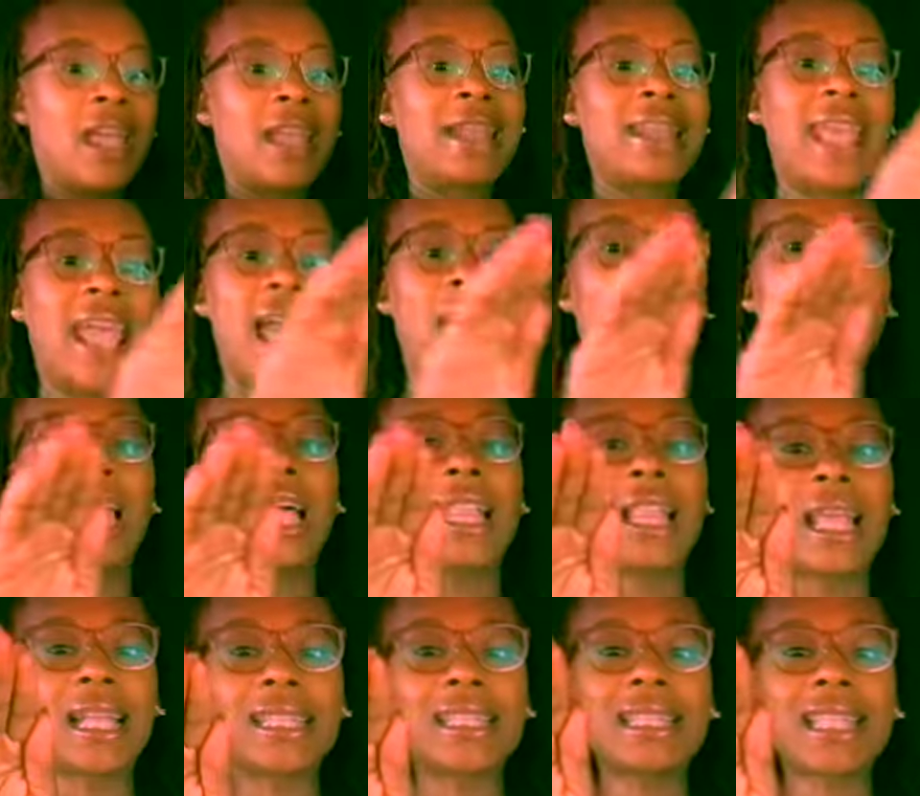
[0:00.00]
Now,
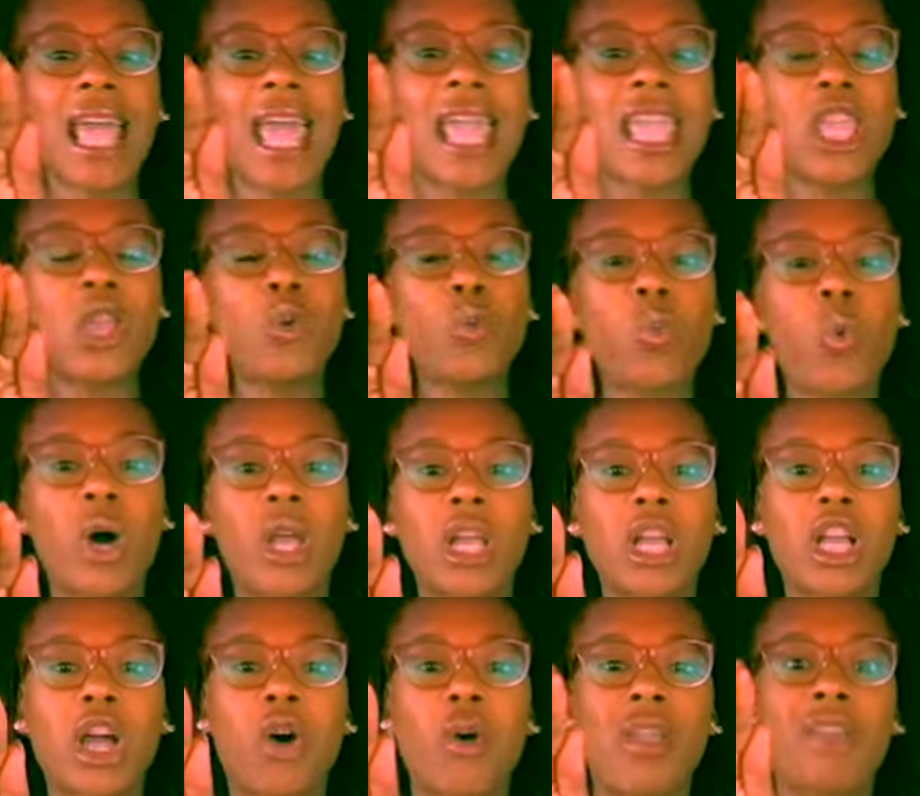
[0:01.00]
let's say you want to
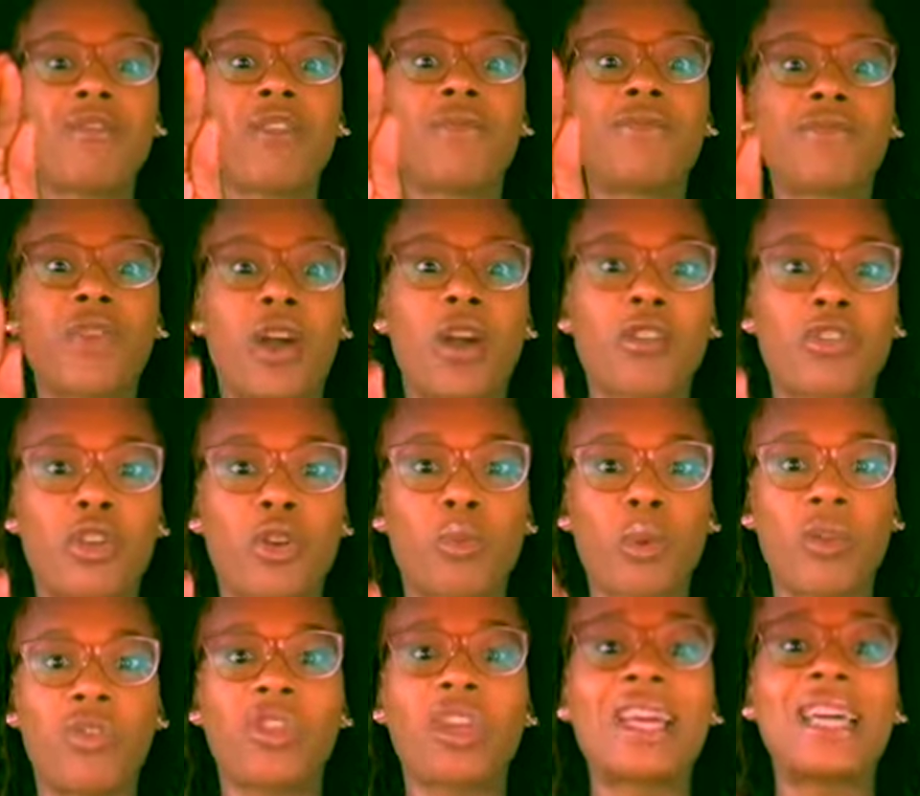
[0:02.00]
go even further
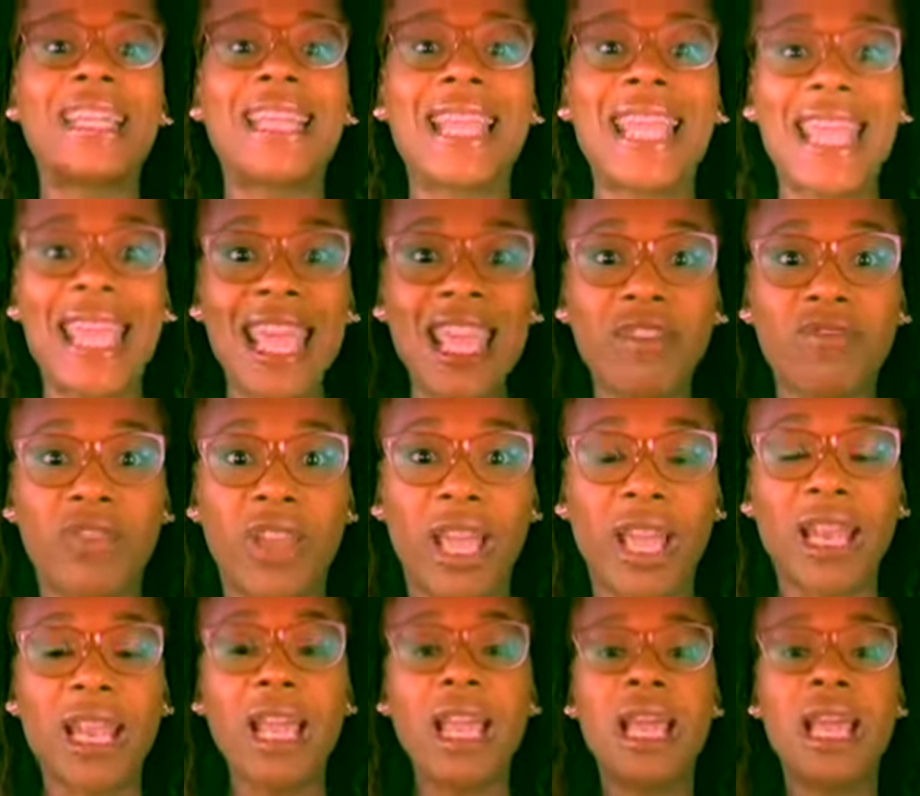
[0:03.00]
with good evening.